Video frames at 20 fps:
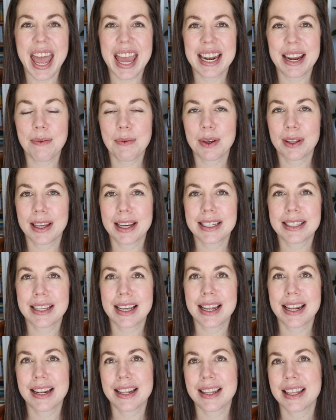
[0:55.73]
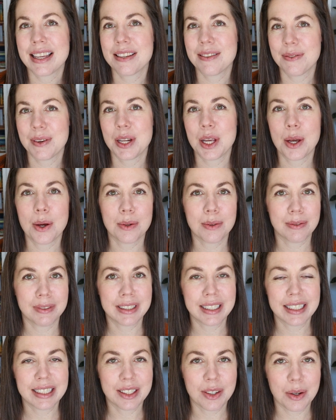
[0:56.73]
And I realize that this video
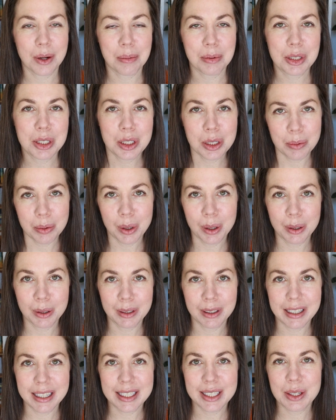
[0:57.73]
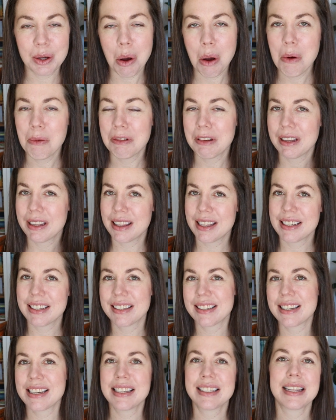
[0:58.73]
didn't go up super early, so hopefully
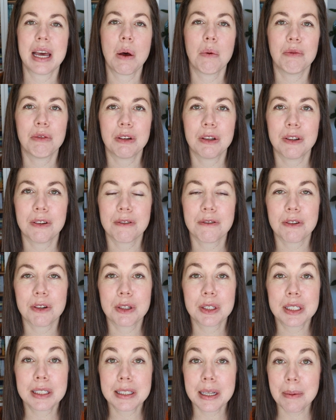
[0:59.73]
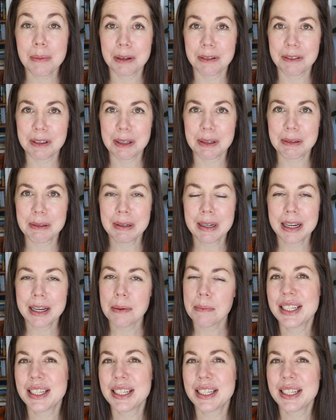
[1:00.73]
this is helpful for some of you.